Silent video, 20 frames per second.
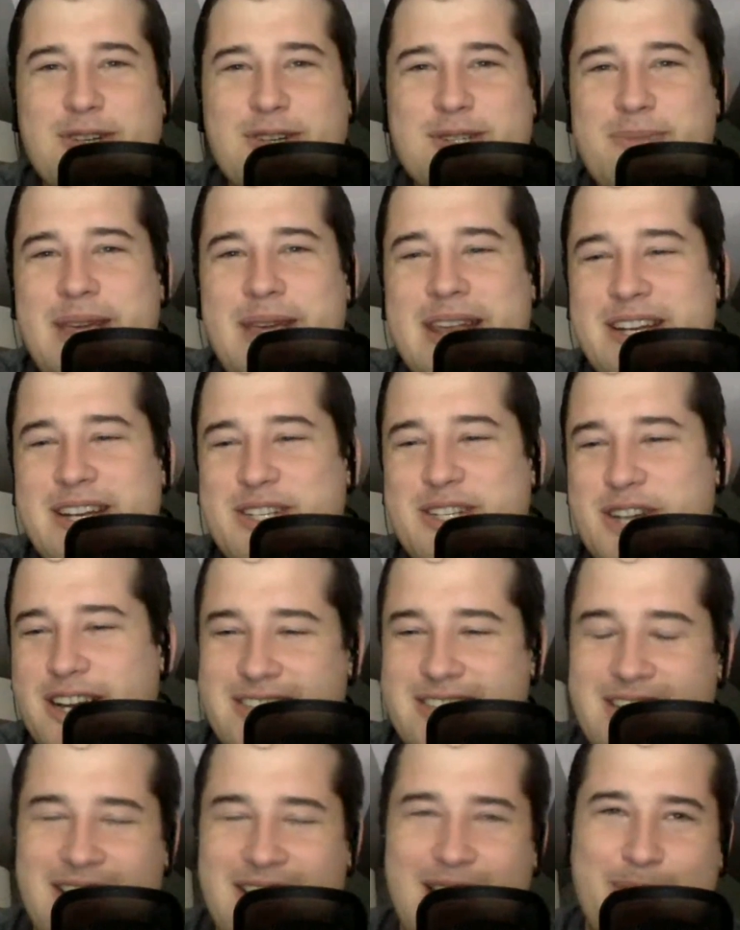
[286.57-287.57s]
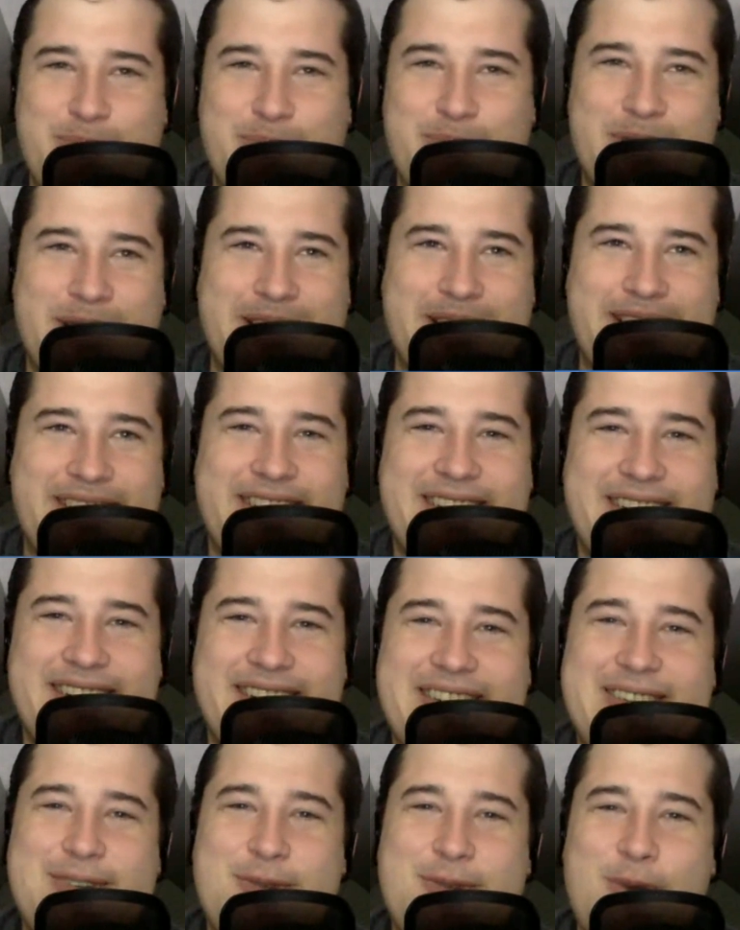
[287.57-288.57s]
that was me to Justin Upton.
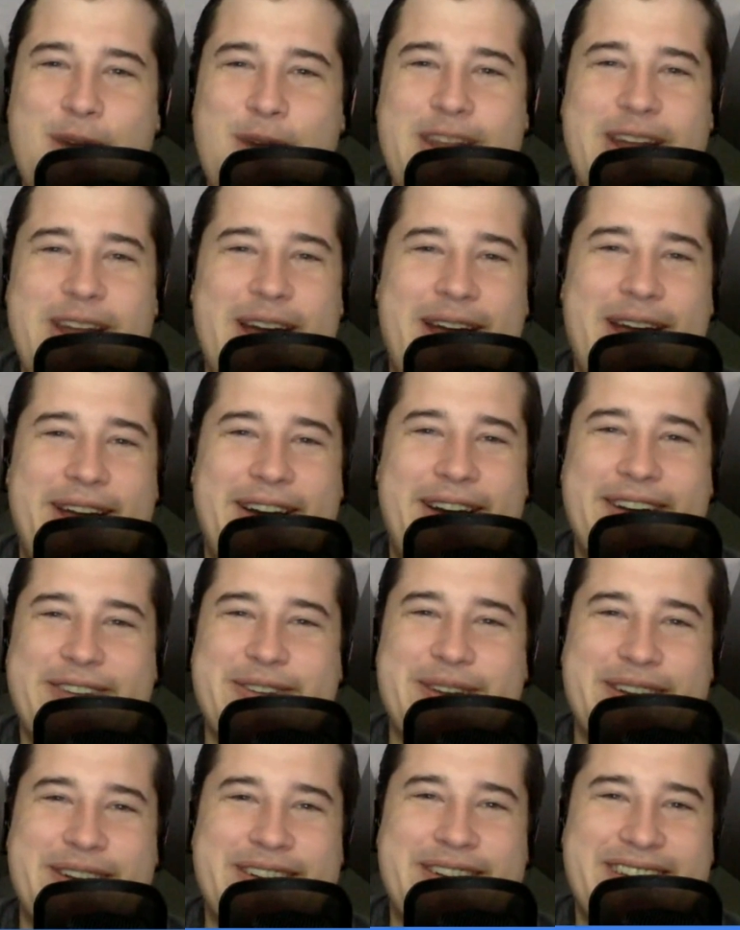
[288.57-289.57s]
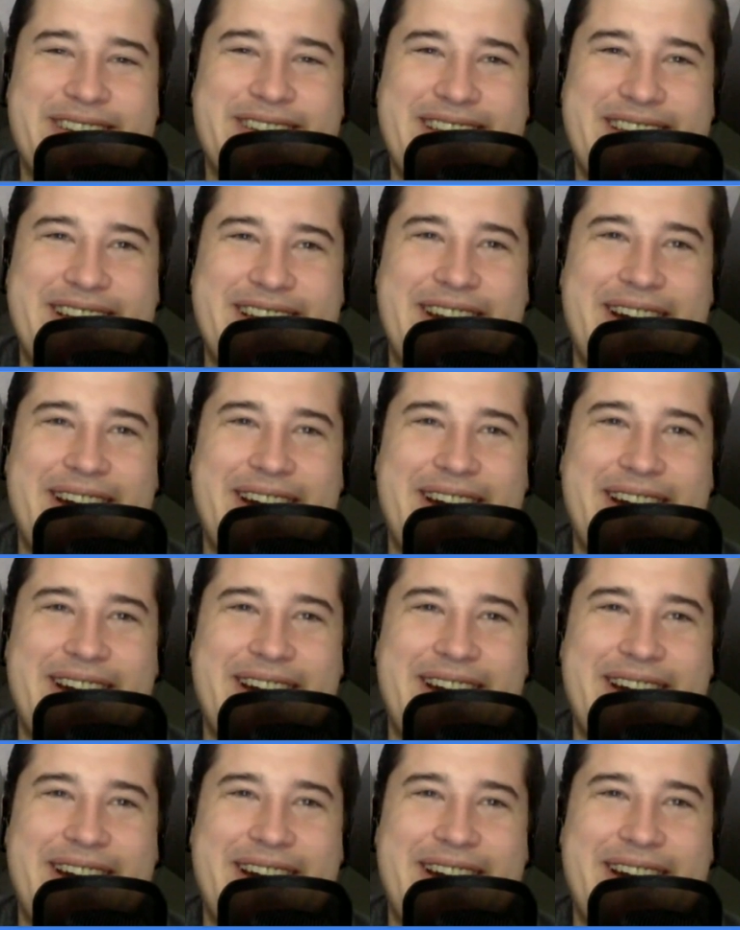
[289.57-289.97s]
2900